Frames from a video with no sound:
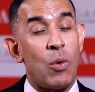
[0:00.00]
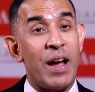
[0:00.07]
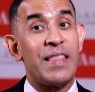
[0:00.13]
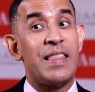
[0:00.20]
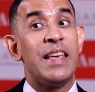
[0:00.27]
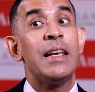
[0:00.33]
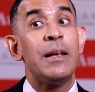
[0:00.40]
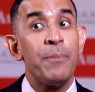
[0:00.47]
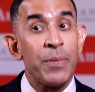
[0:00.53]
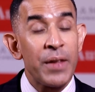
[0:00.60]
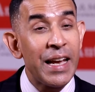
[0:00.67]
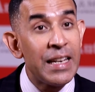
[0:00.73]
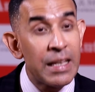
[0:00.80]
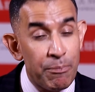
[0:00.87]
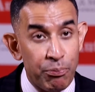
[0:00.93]
I think
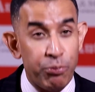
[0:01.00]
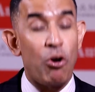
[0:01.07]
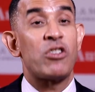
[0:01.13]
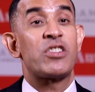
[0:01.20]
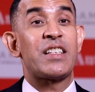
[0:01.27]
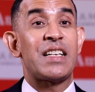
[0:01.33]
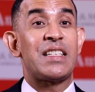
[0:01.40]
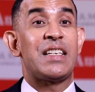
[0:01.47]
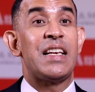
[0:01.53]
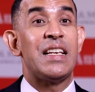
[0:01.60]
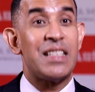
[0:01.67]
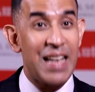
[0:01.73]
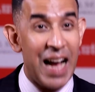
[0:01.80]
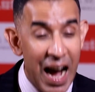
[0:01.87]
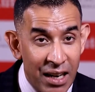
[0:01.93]
in the
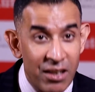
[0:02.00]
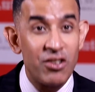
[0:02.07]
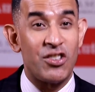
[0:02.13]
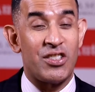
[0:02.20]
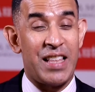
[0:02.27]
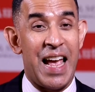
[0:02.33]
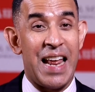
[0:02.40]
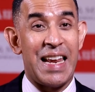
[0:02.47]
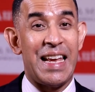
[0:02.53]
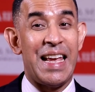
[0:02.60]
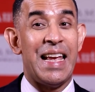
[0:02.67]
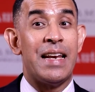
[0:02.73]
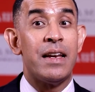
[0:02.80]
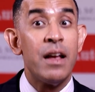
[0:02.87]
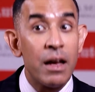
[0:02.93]
processes, understanding
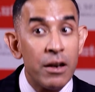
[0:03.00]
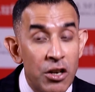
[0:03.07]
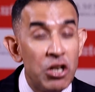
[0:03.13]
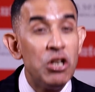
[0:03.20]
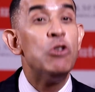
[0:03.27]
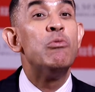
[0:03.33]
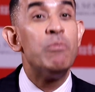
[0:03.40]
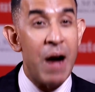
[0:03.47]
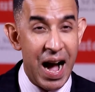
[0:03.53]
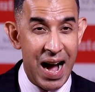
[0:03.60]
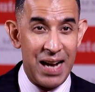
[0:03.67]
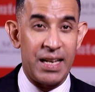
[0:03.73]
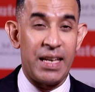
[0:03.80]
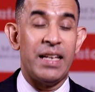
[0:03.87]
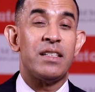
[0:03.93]
it, new
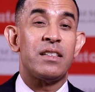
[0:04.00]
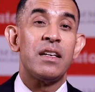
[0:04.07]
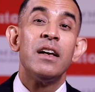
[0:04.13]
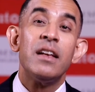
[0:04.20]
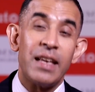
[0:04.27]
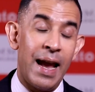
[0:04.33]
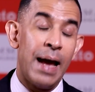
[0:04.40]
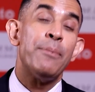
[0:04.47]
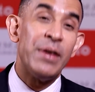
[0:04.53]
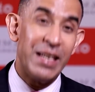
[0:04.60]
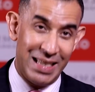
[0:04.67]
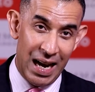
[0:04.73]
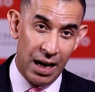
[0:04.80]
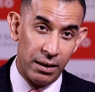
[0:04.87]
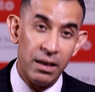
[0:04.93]
markets can be
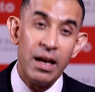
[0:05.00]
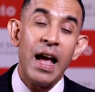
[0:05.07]
done.